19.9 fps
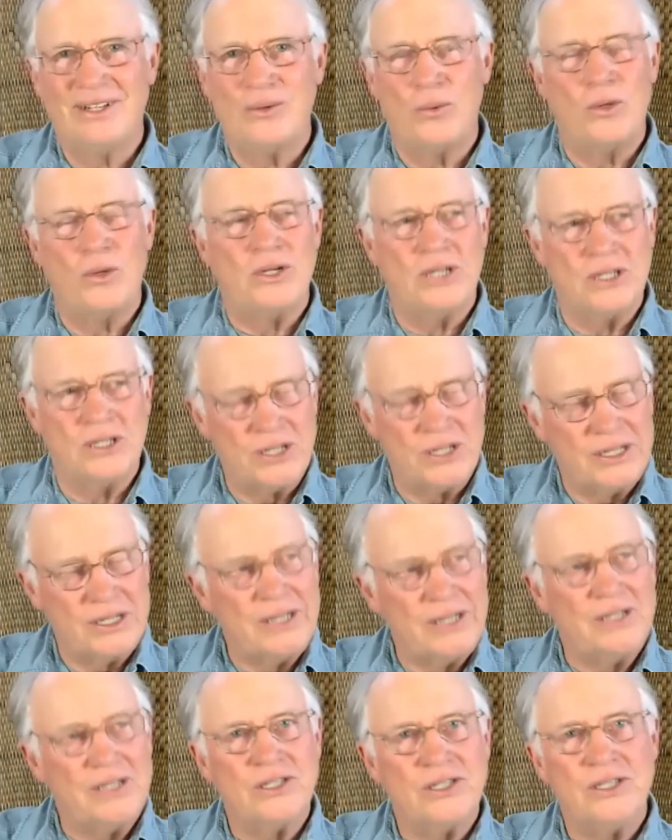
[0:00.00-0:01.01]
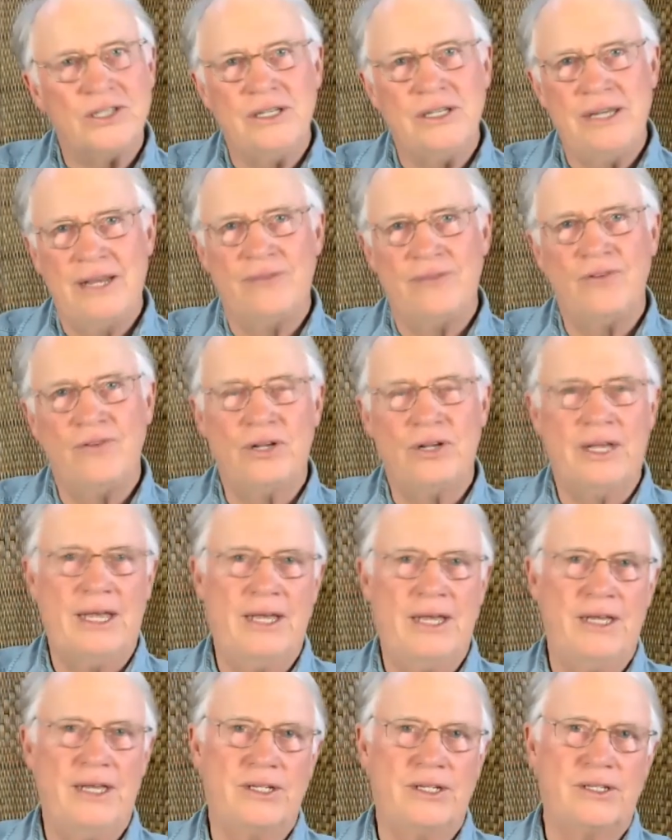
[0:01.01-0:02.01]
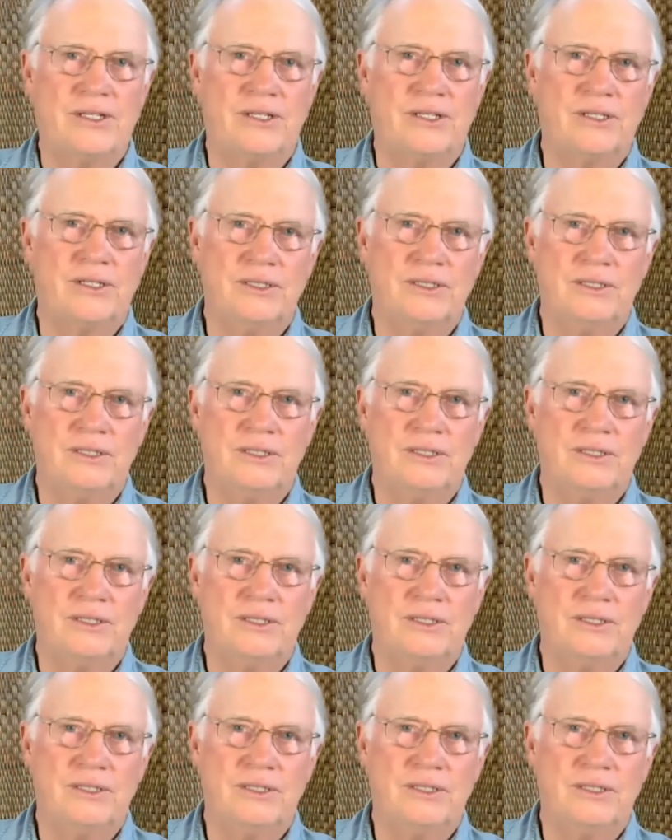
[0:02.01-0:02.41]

Where distinction never gazed.